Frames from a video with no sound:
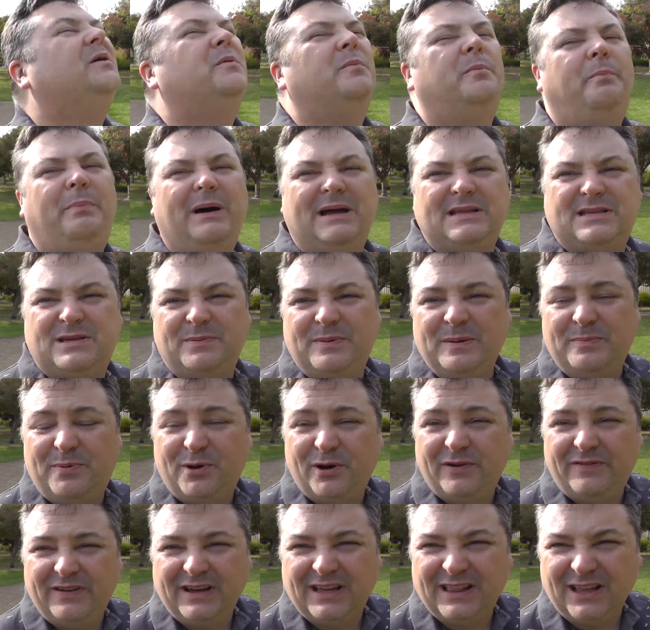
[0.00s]
but to be
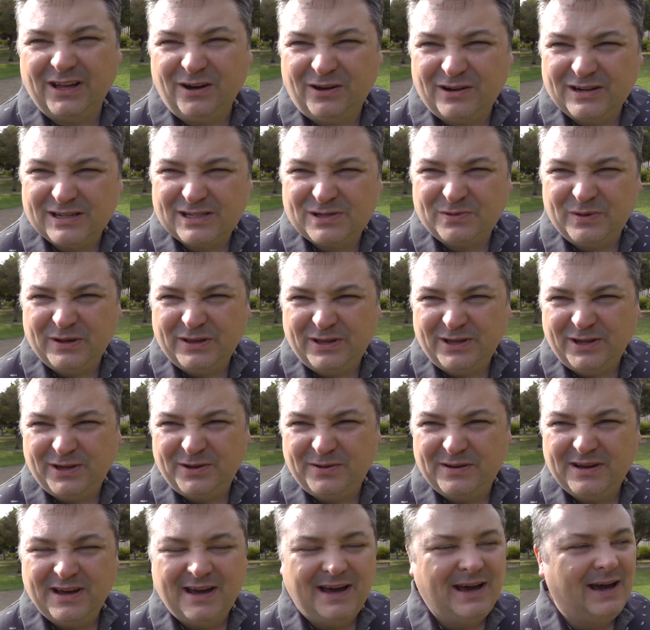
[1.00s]
perfectly honest with
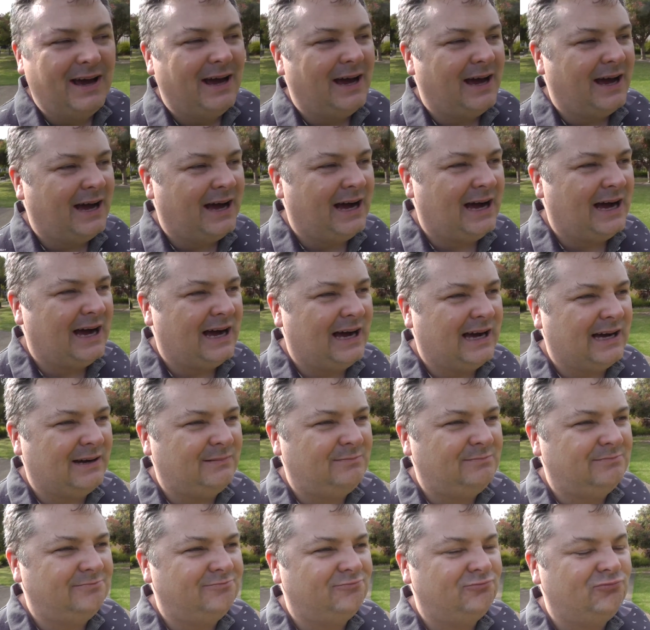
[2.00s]
you,
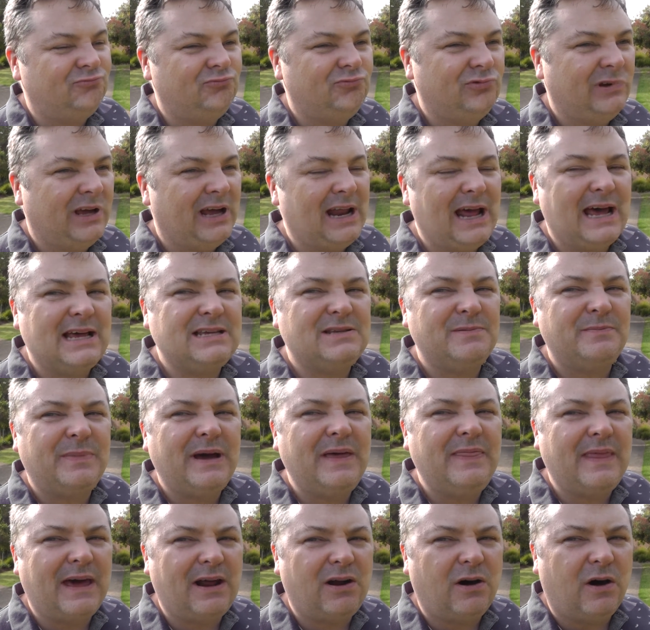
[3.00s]
it hasn't
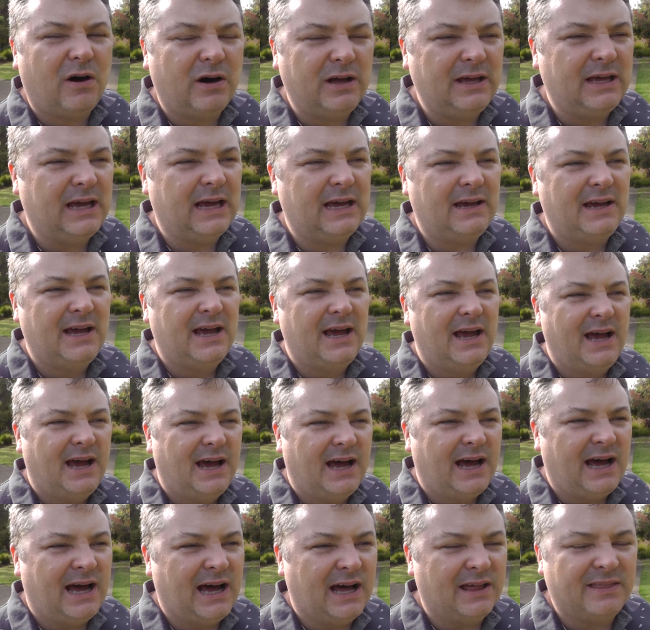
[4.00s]
been that hot yet.
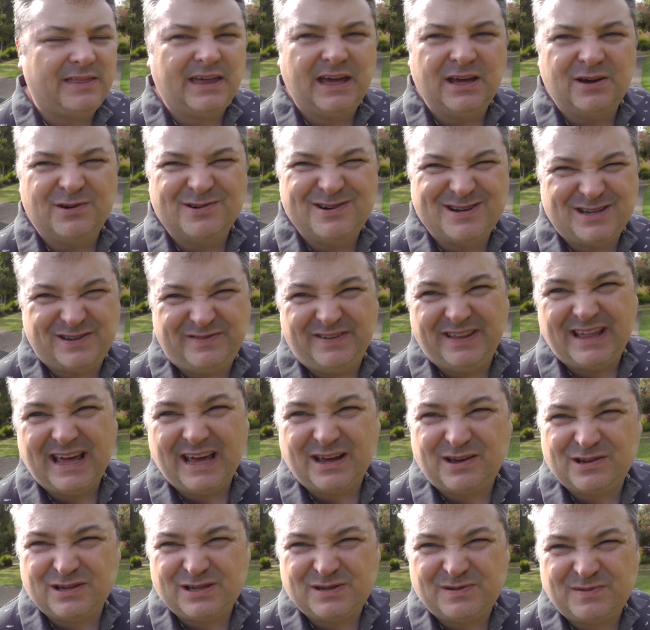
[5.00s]
Thank goodness for
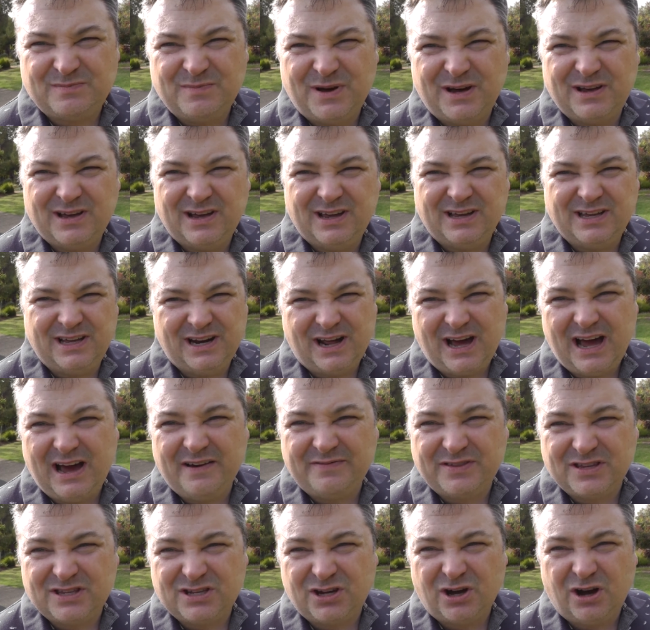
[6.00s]
that, because
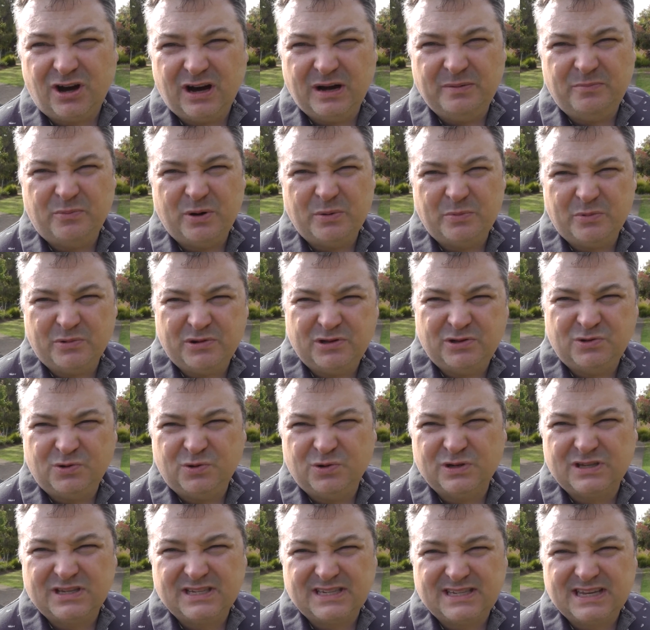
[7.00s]
half the time when we're
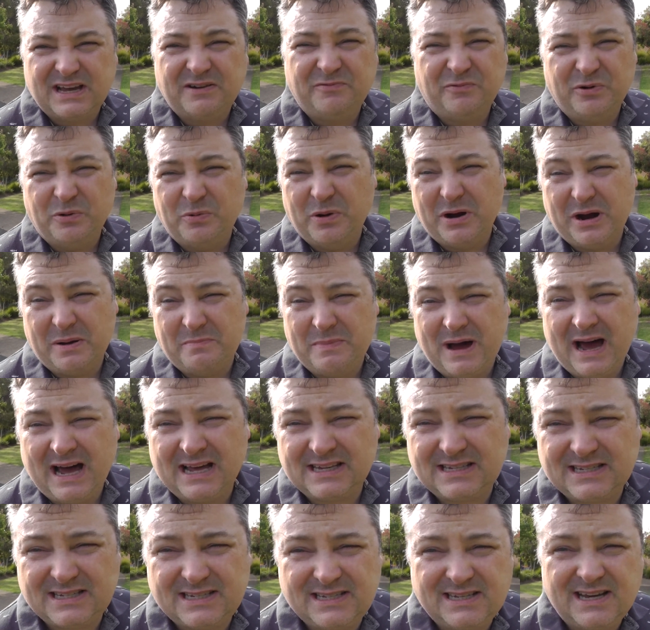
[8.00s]
indoors and stuff, we're wearing
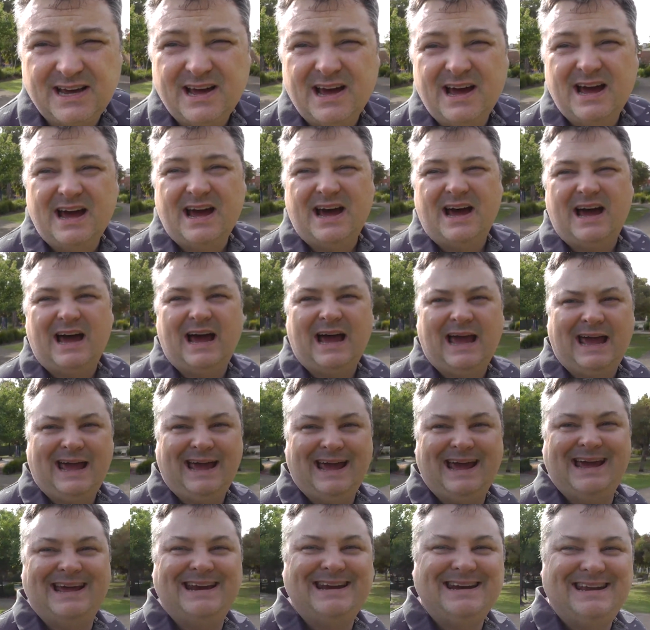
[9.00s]
masks,
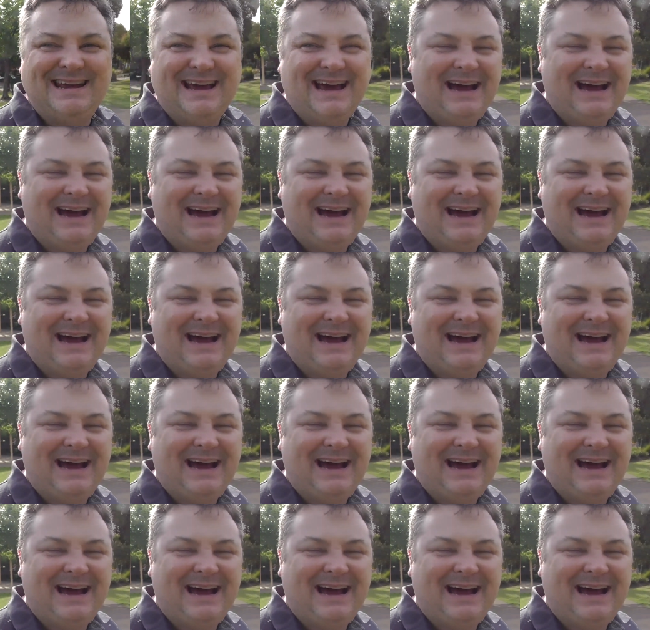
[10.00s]
and